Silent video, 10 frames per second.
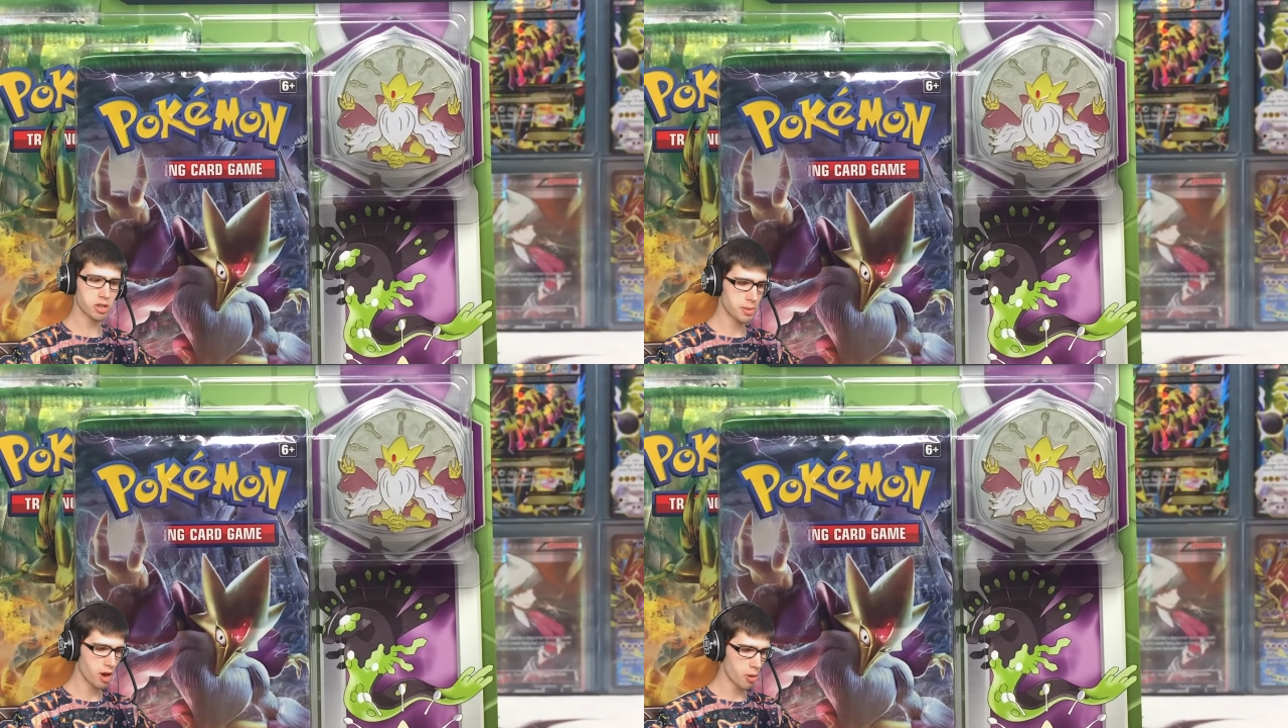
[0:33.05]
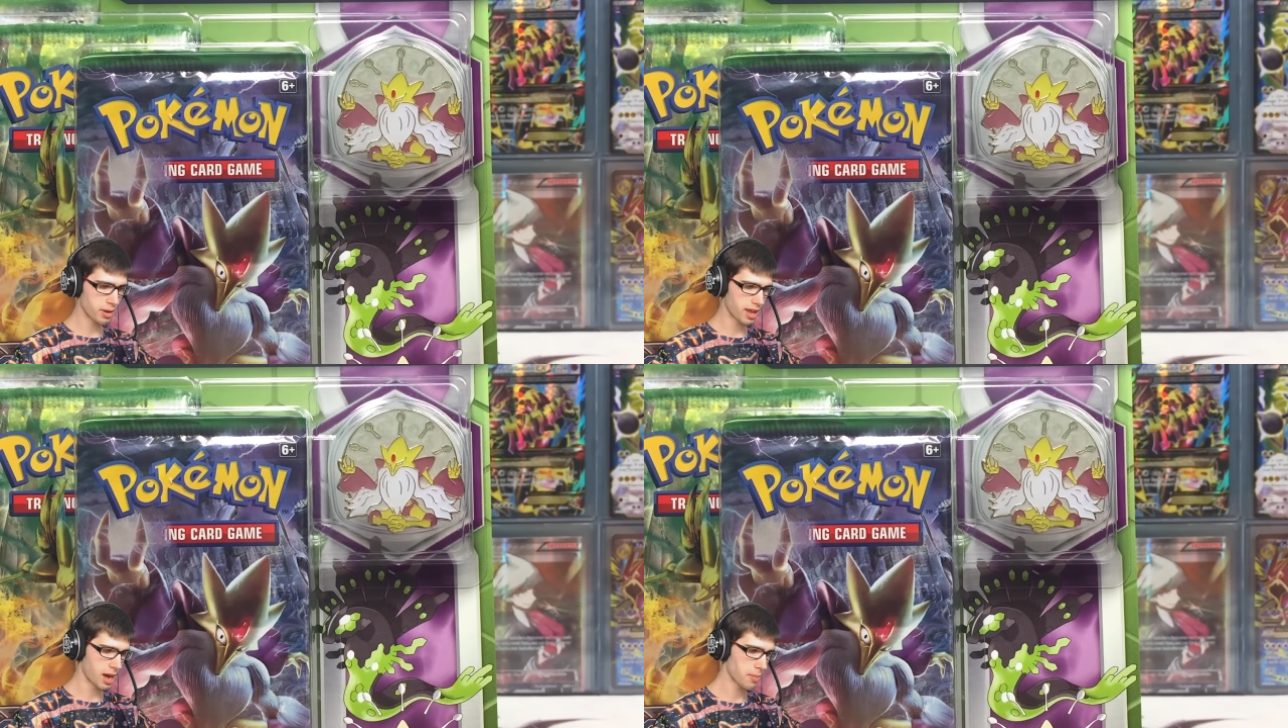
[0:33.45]
to be
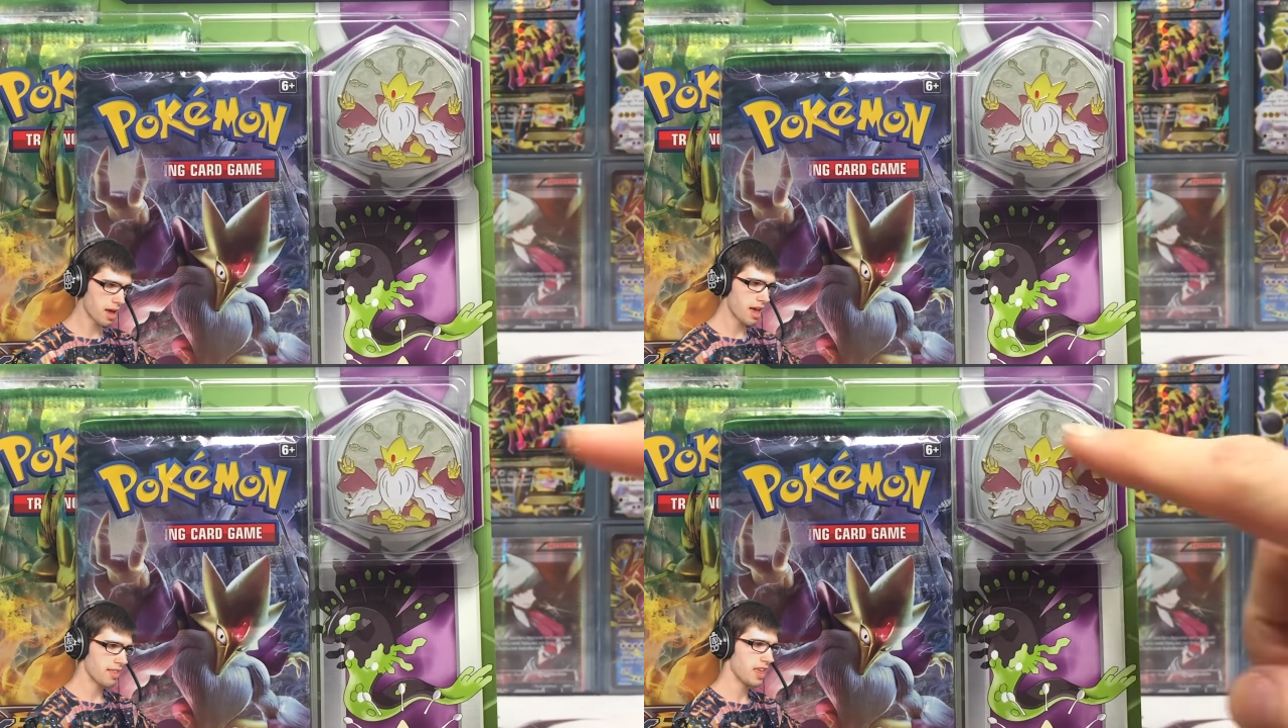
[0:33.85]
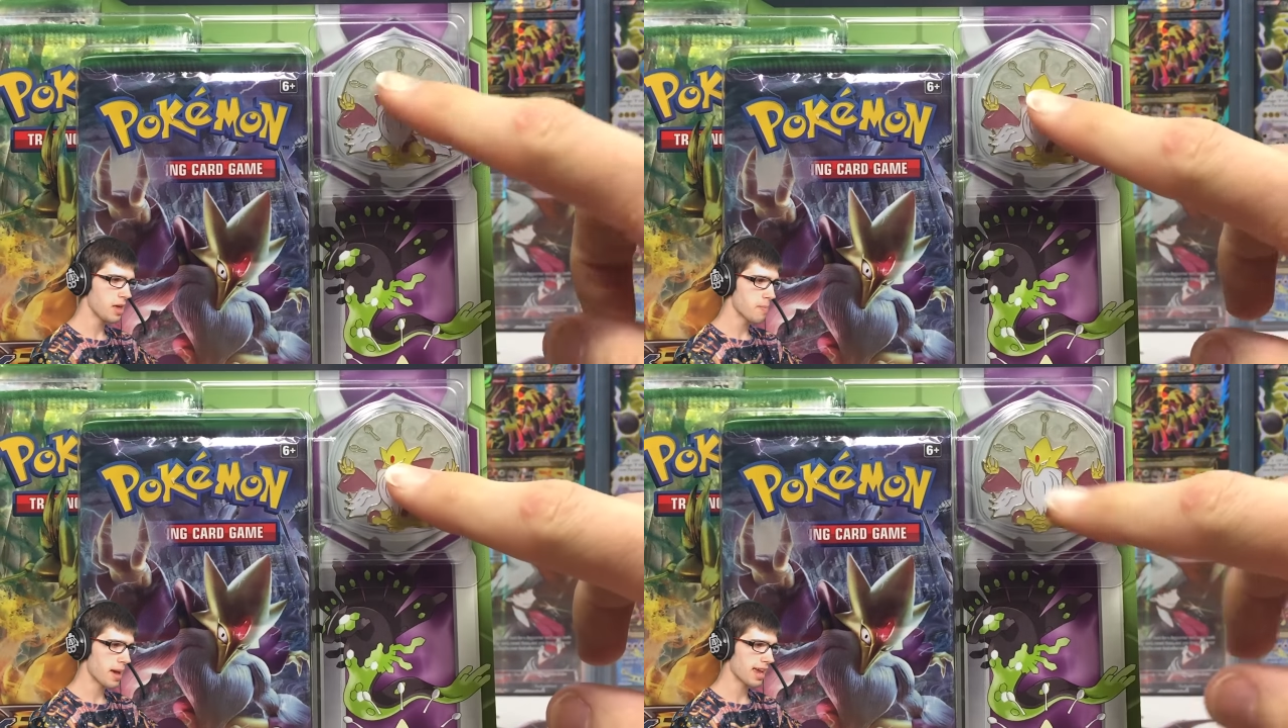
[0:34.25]
opening up
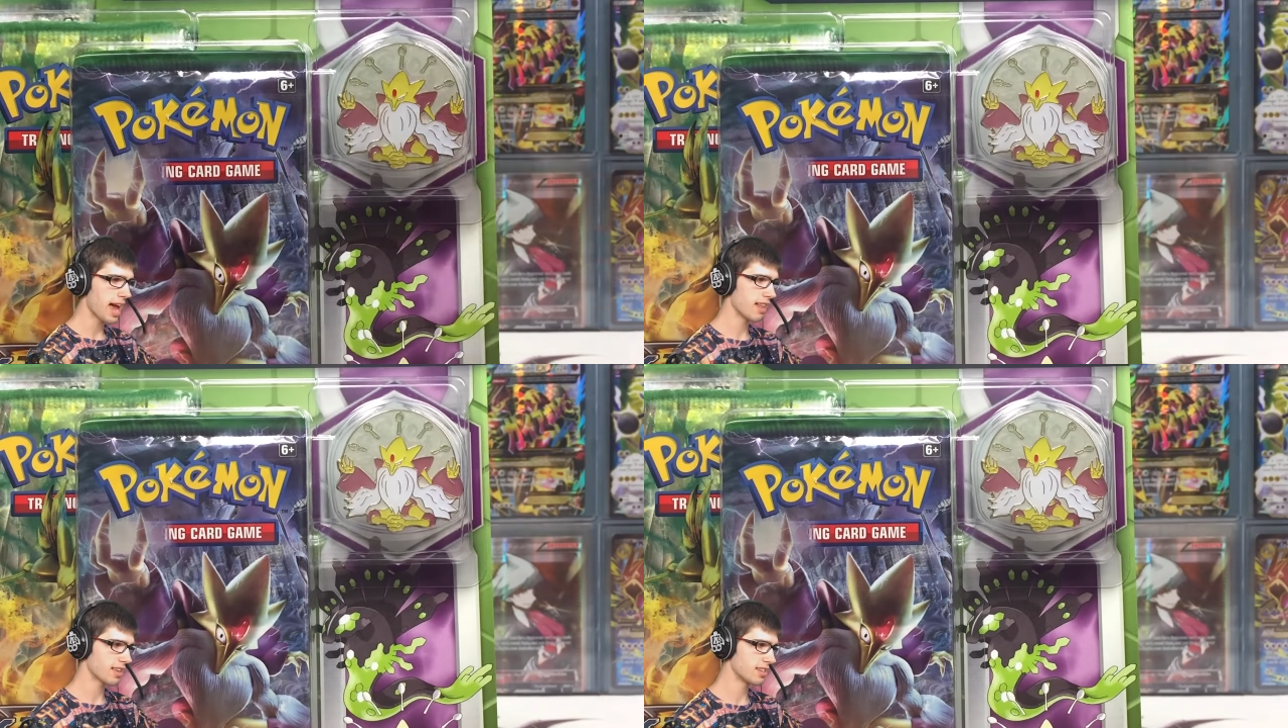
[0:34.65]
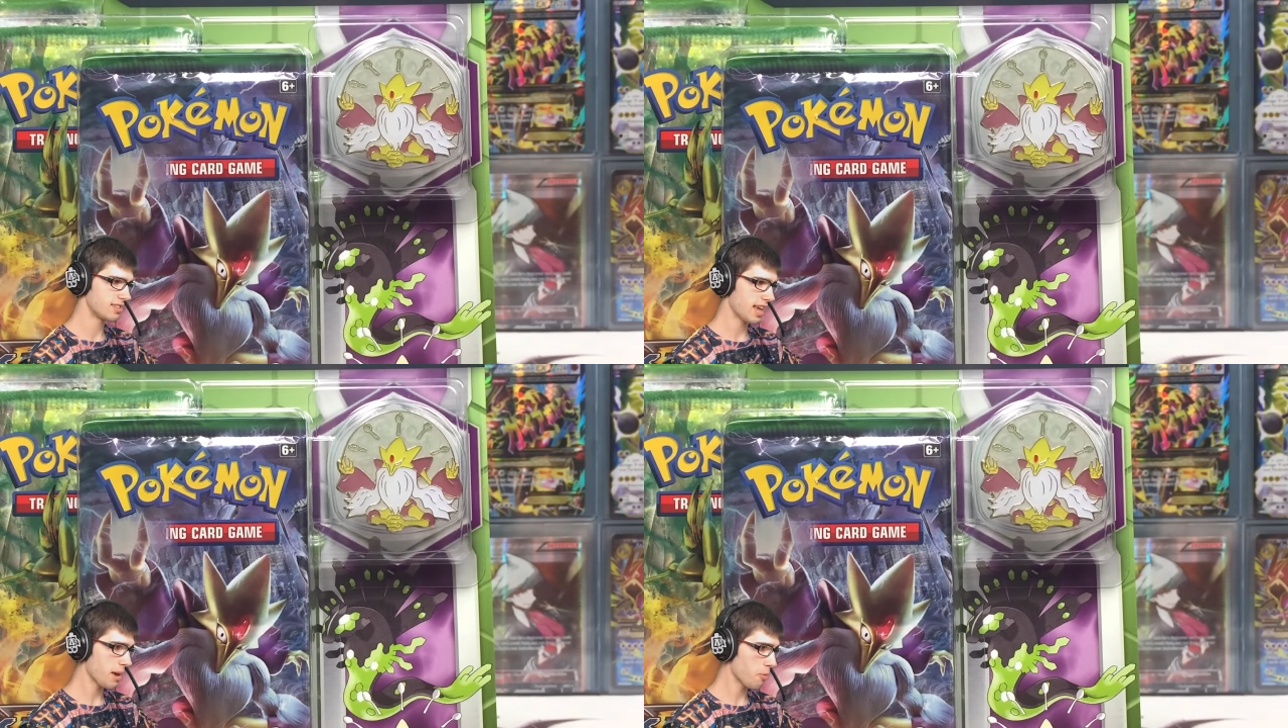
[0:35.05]
the Mega
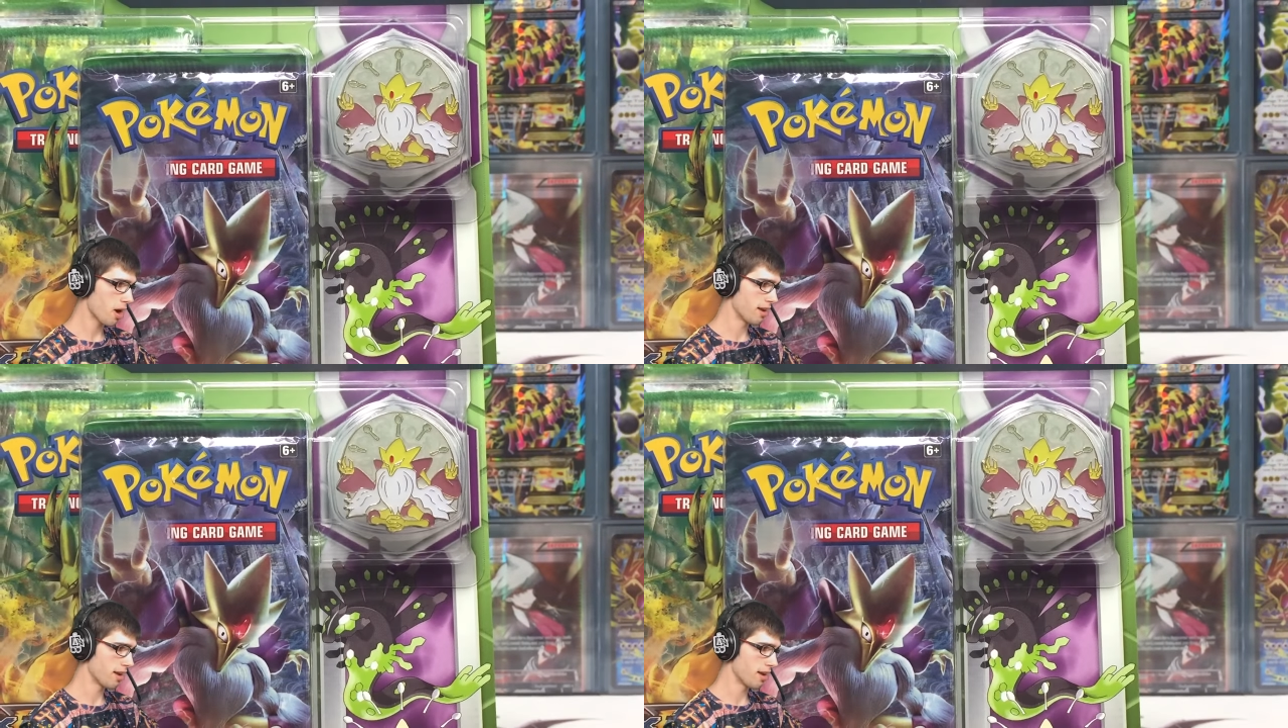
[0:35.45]
Alakazam